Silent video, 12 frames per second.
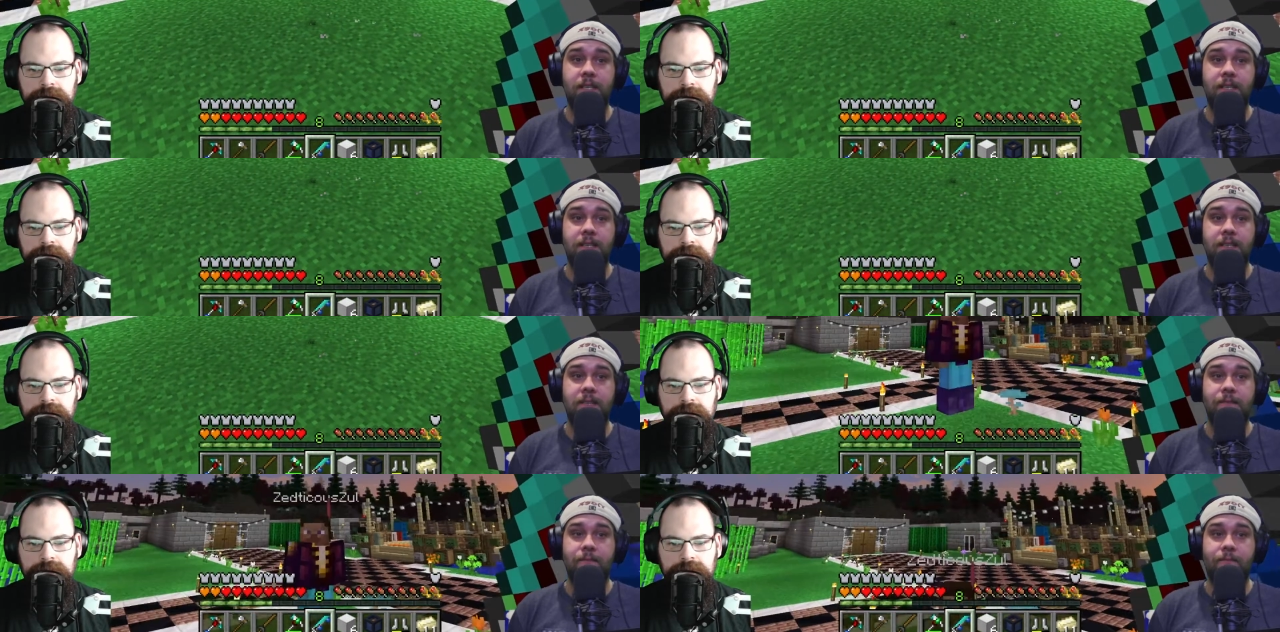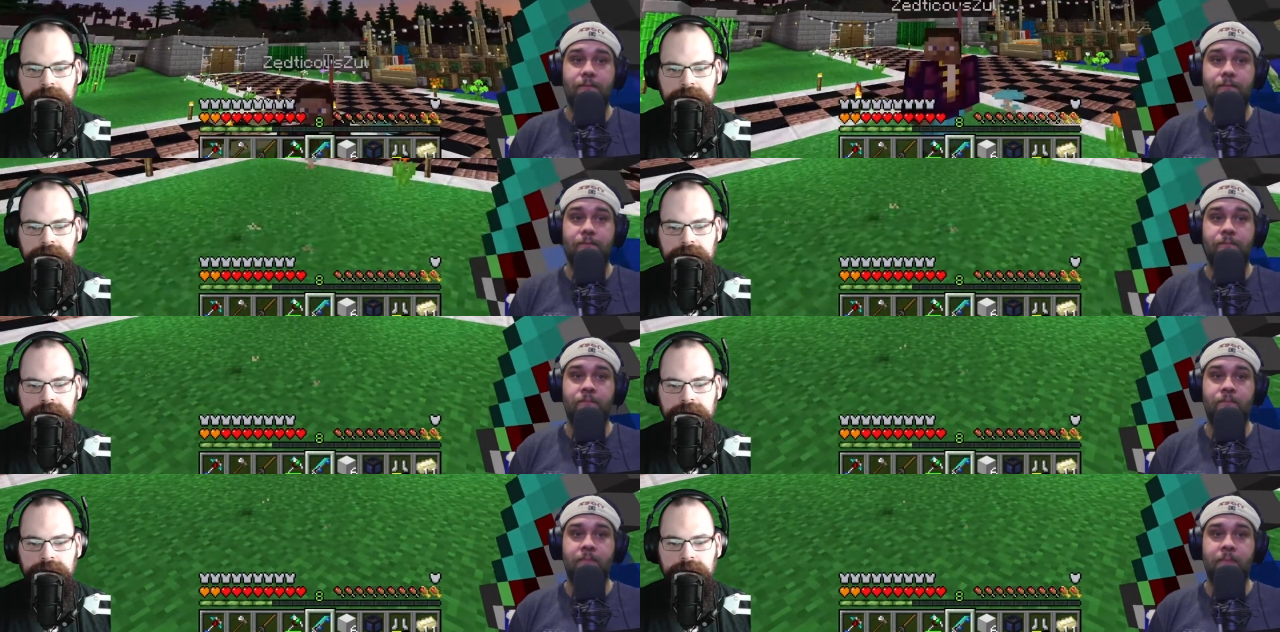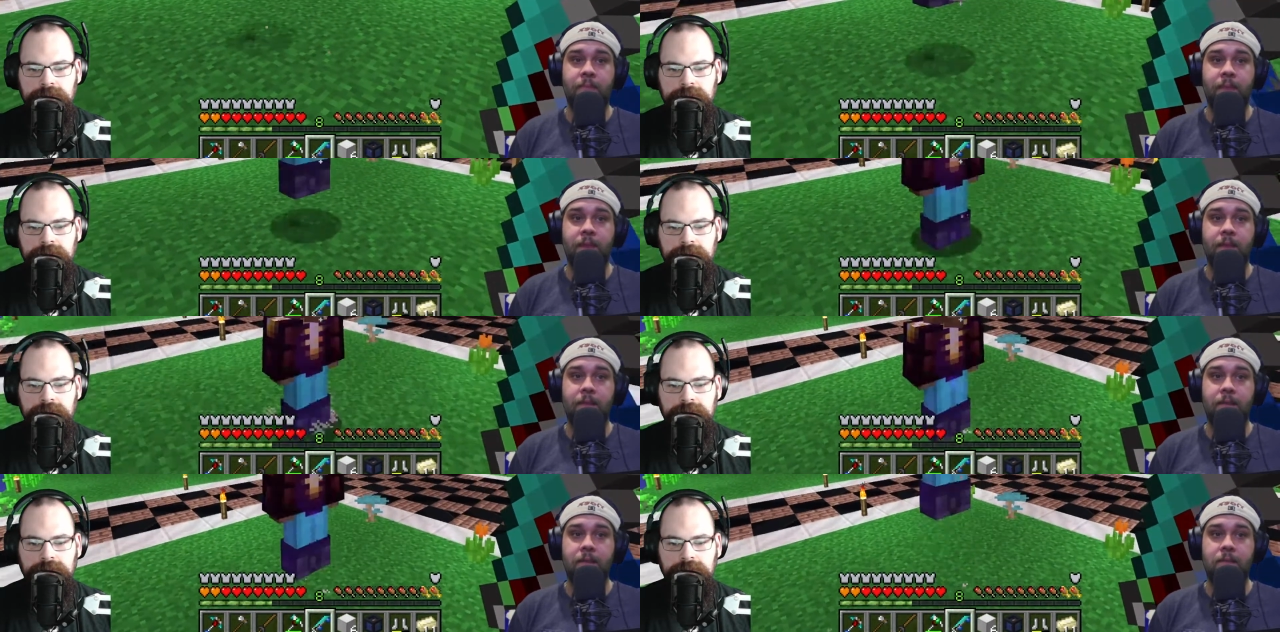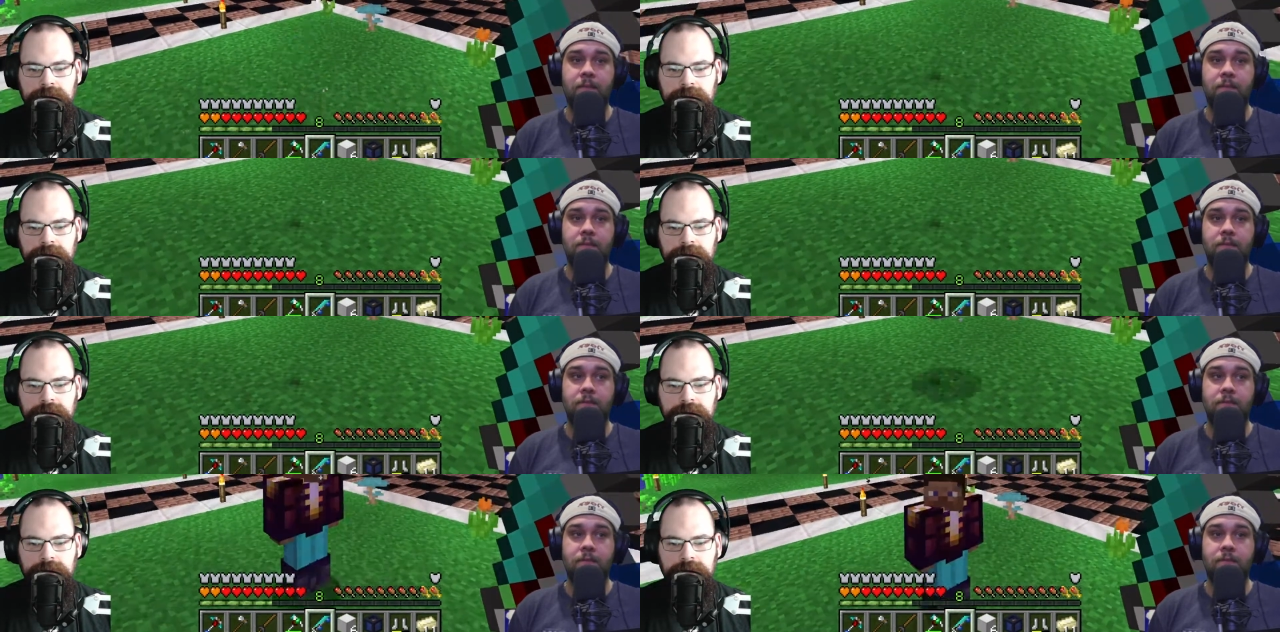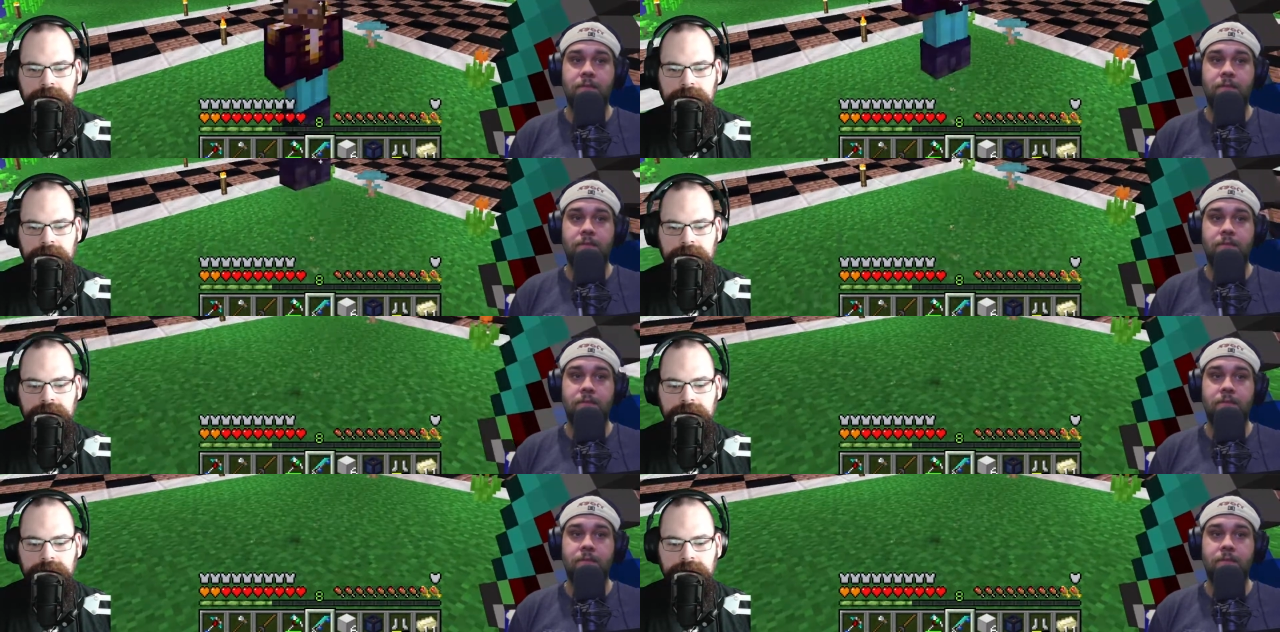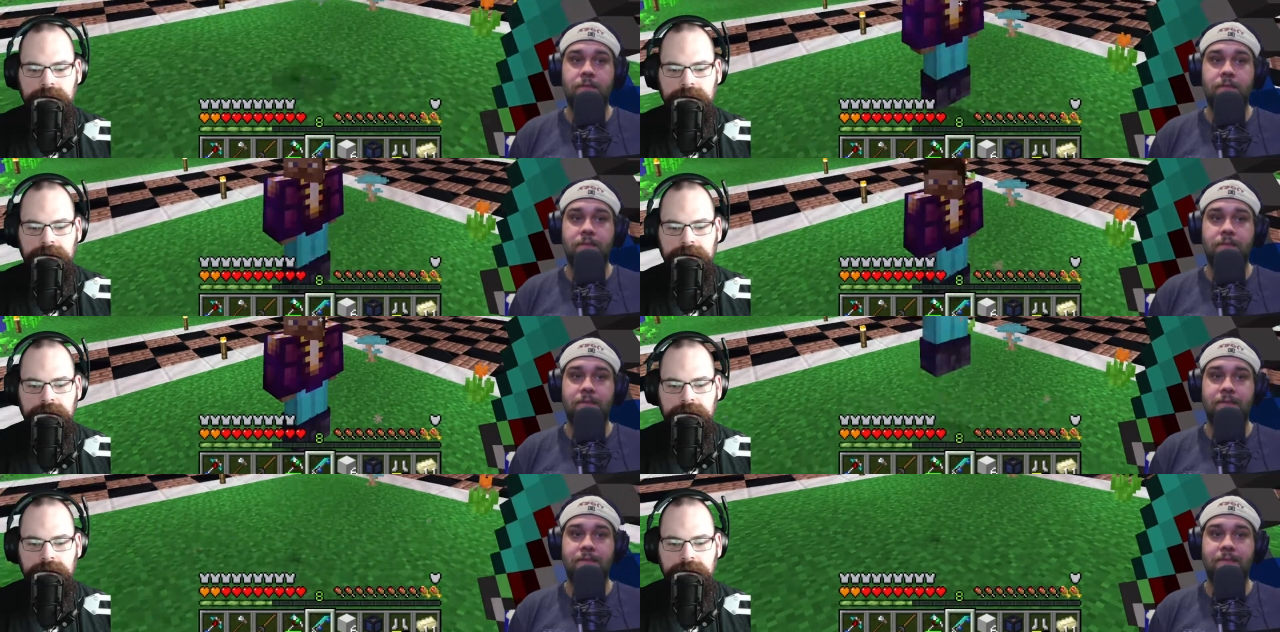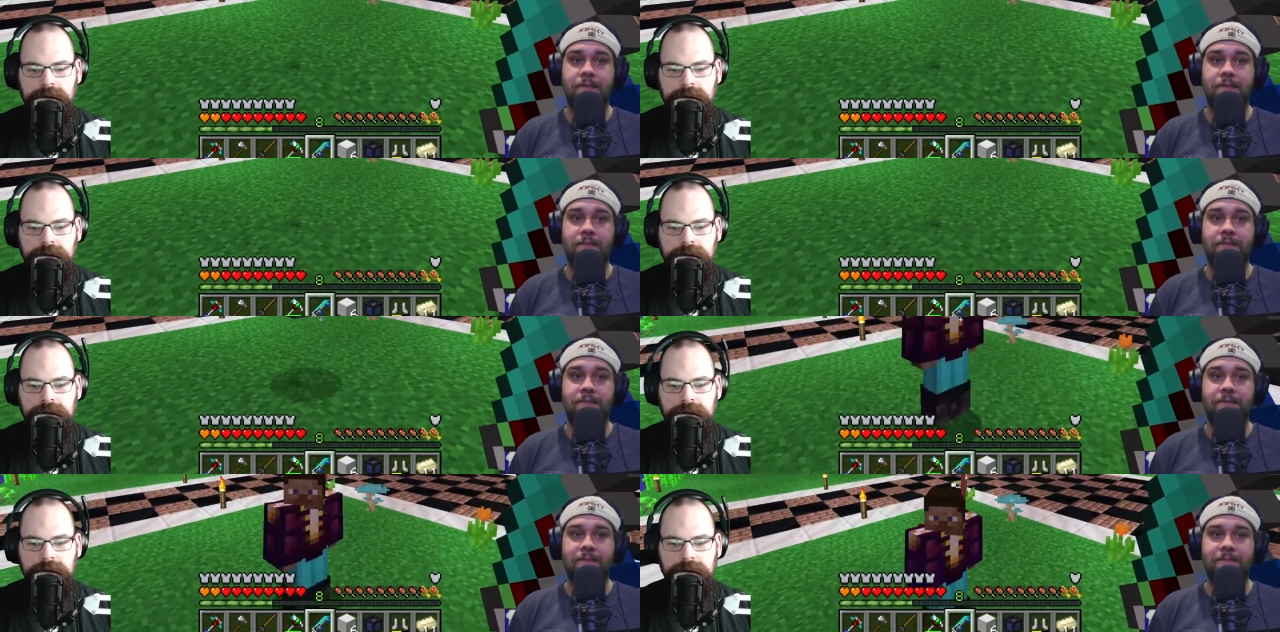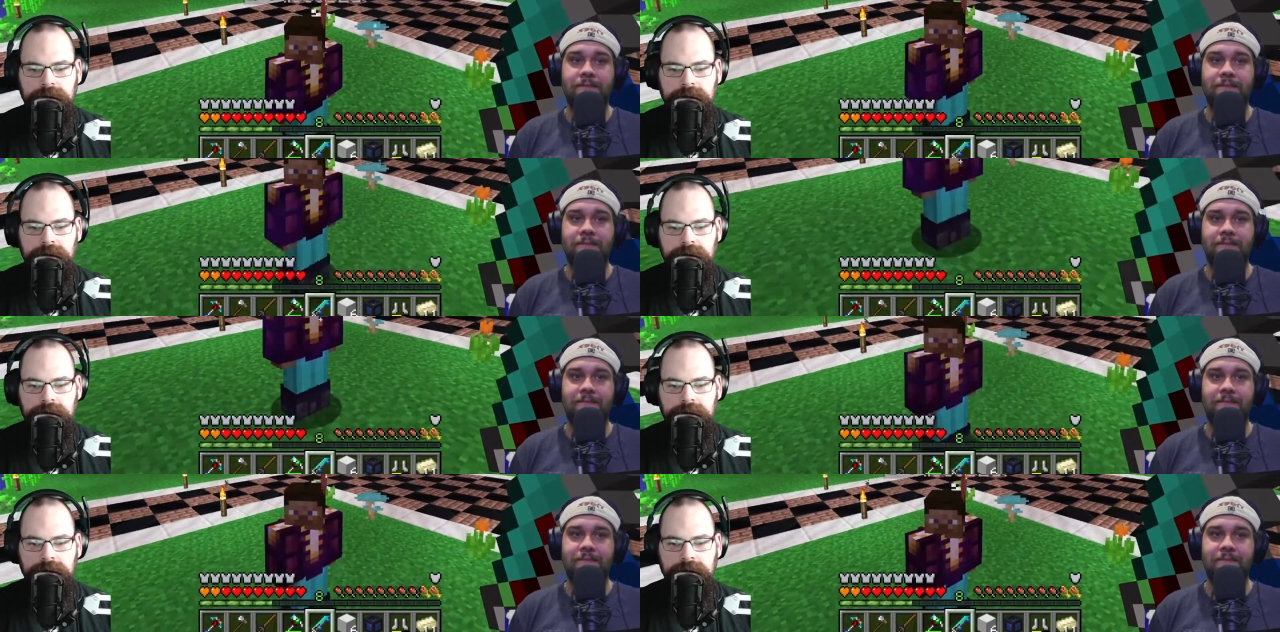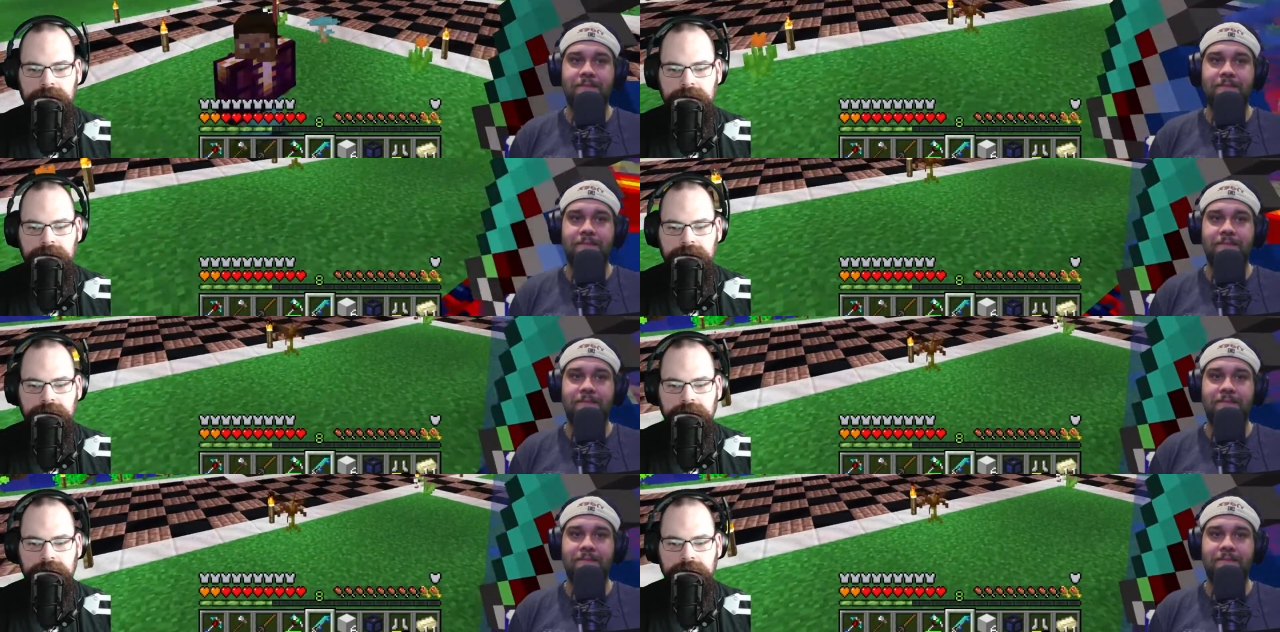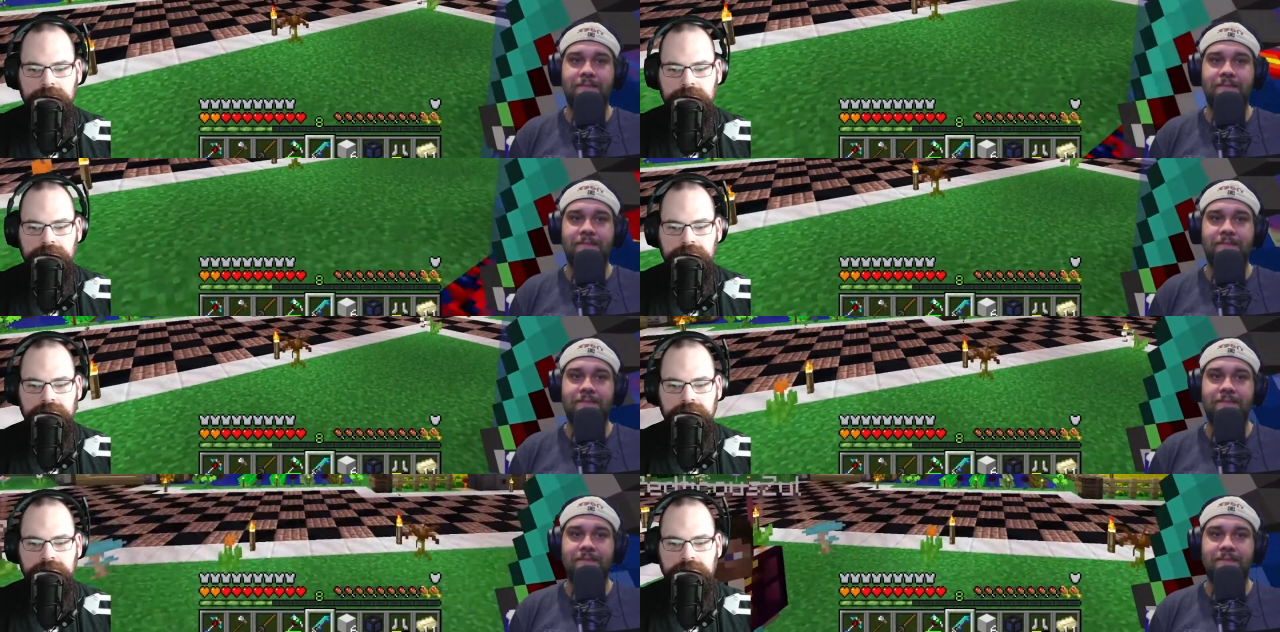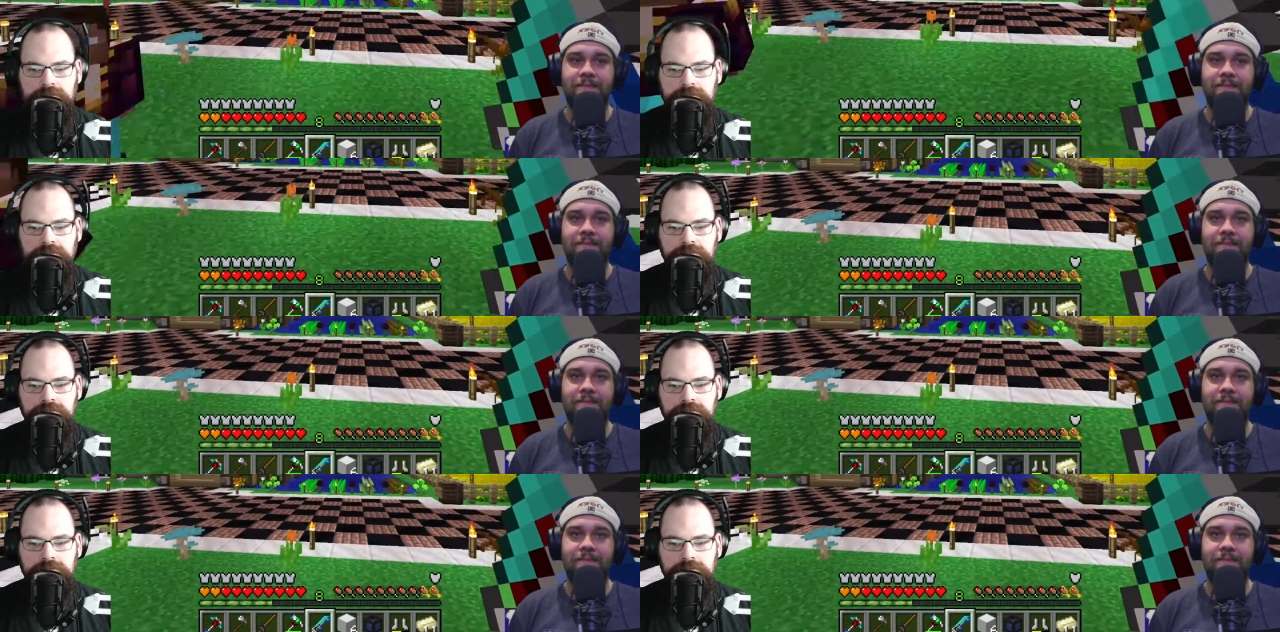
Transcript: (silence)